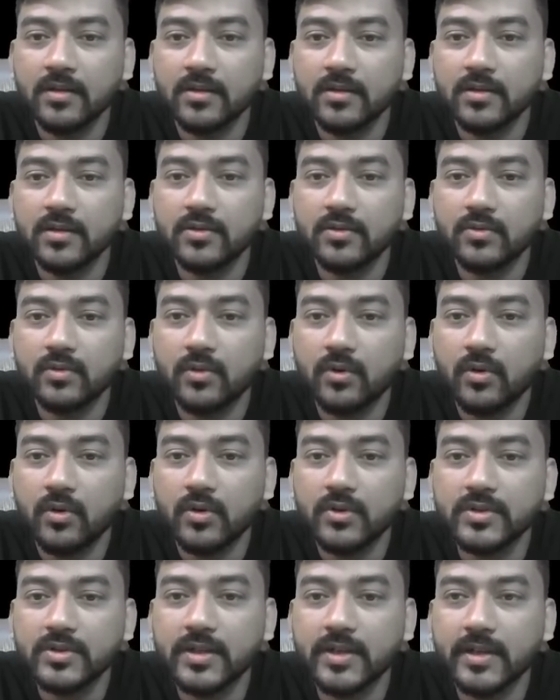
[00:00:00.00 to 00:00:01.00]
into
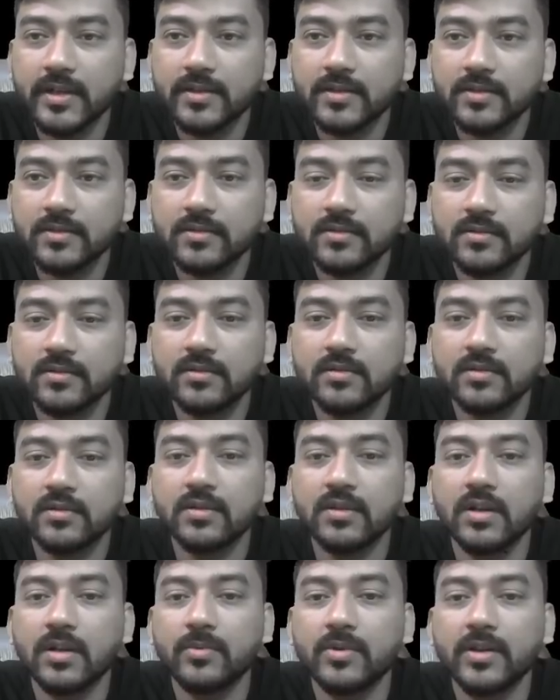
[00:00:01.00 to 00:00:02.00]
cos nx
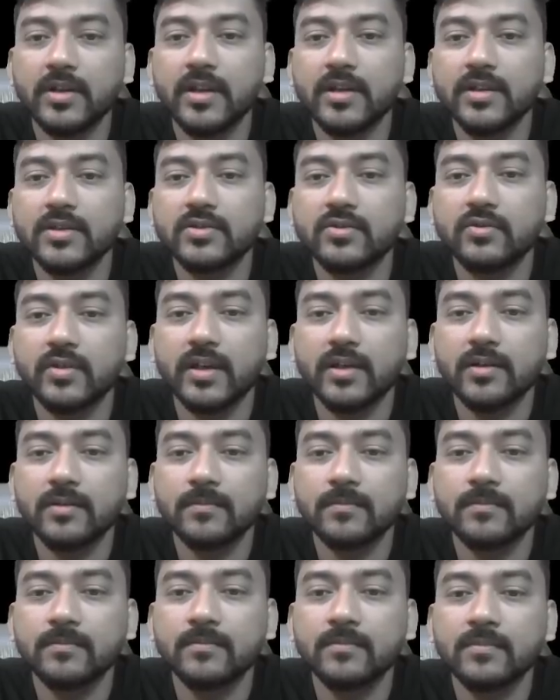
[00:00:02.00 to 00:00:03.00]
upon n square.
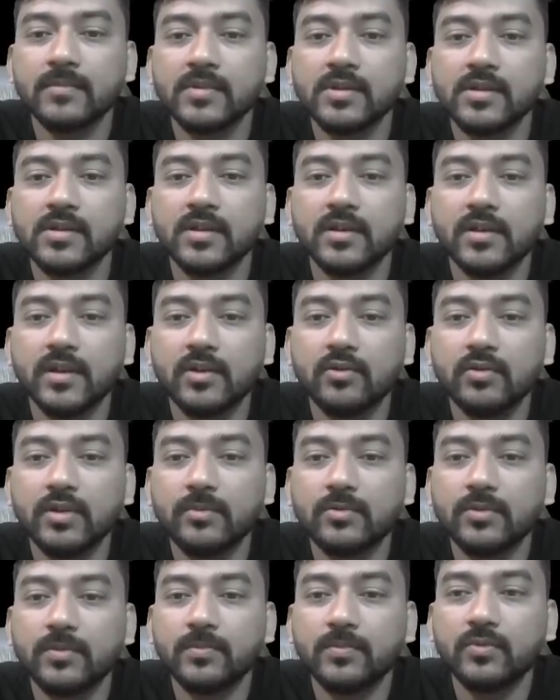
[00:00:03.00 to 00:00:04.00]
And we
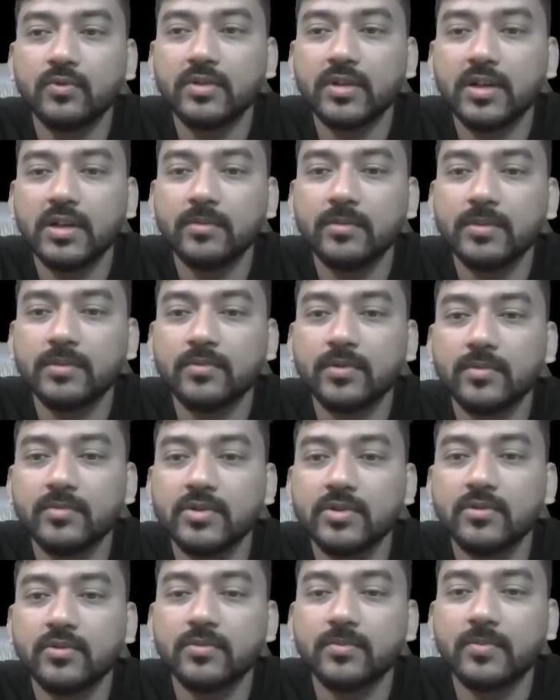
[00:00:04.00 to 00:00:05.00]
have to put the limit from
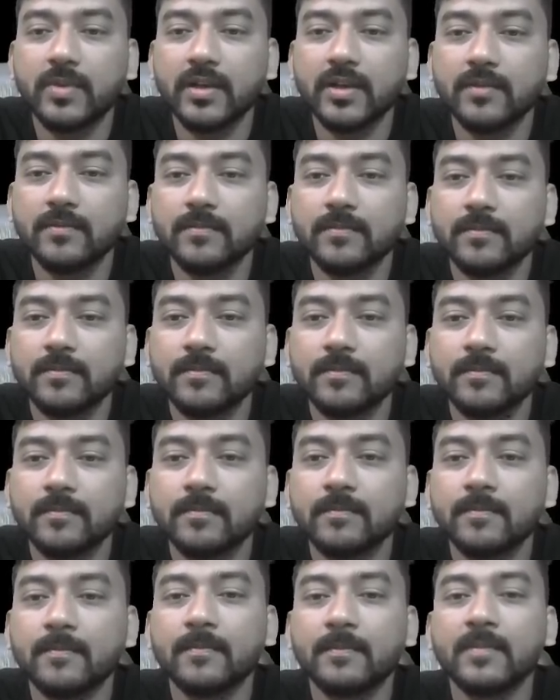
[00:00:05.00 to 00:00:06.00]
0 to pi.
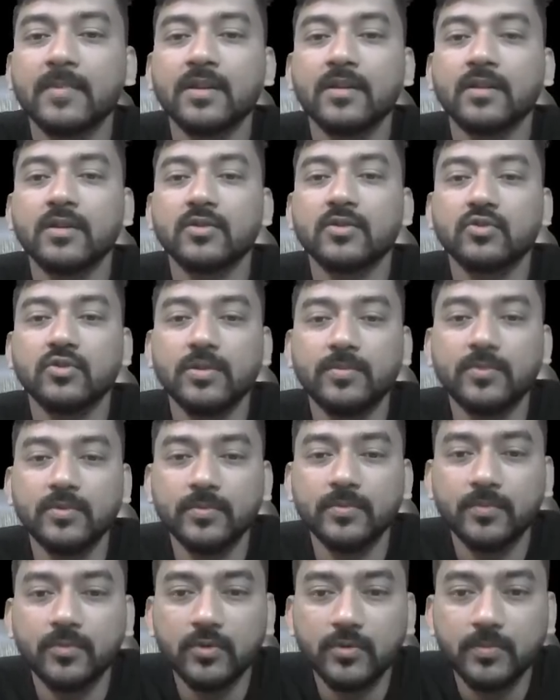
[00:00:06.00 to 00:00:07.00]
So if you
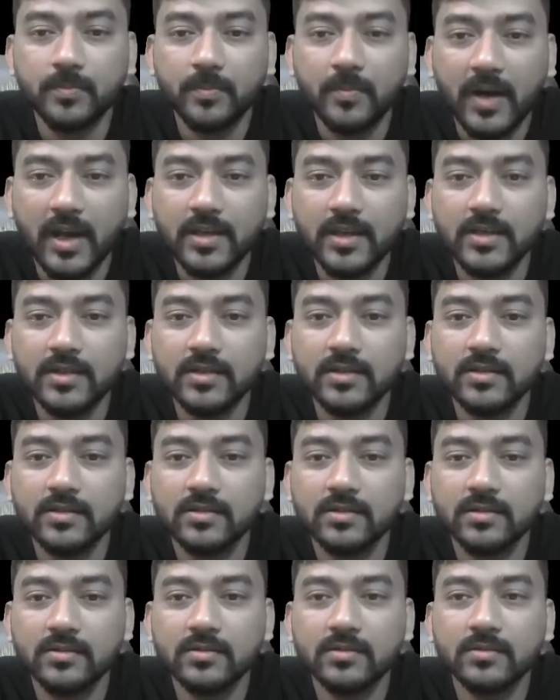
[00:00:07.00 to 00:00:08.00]
put pi,
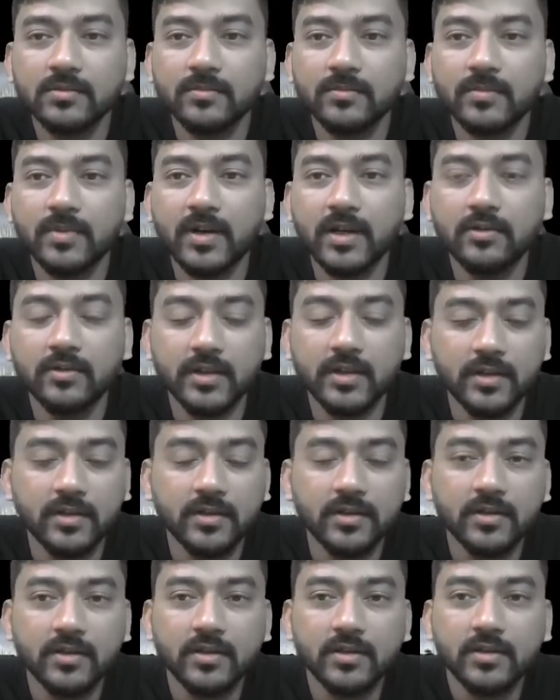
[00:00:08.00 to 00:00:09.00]

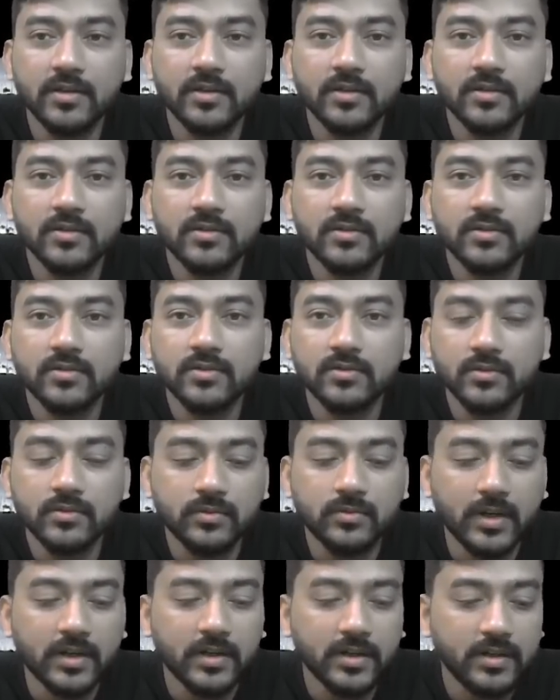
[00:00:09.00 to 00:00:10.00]
okay. So
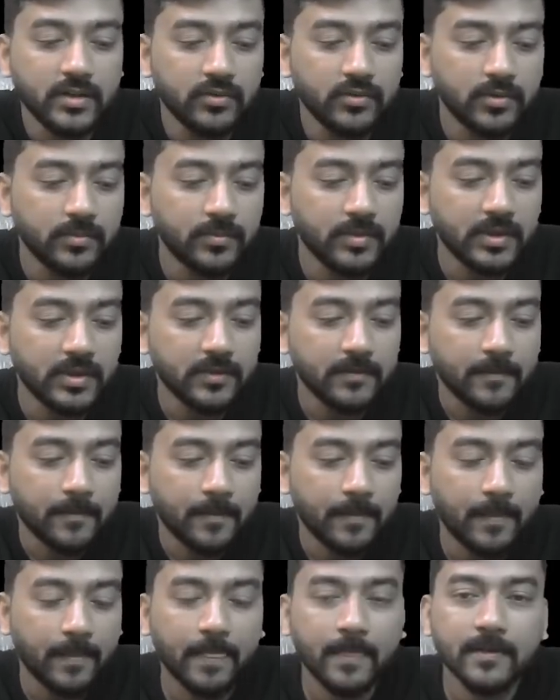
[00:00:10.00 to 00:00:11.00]
what it will be?
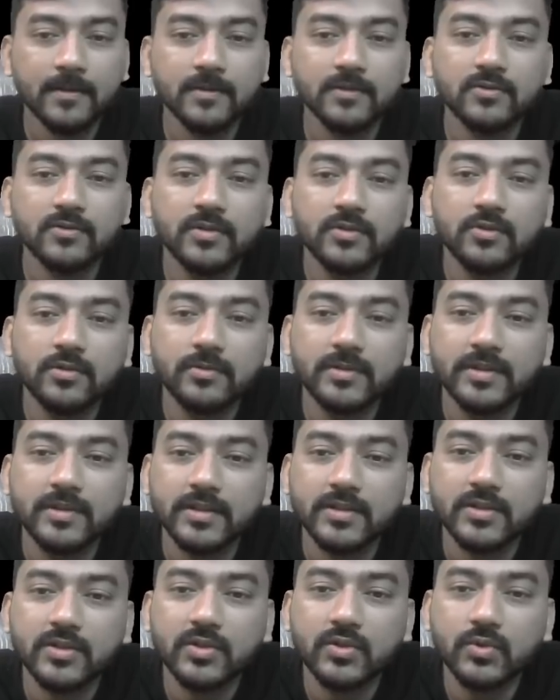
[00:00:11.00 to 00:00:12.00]
So it will be
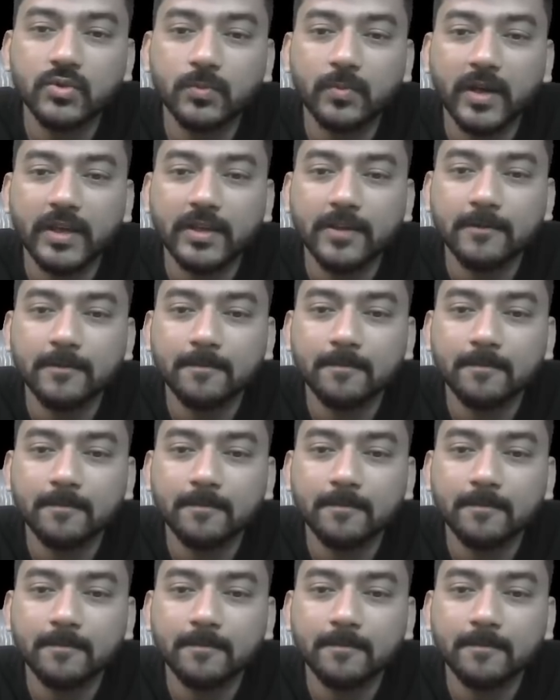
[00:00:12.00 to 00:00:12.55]
just 2 pi,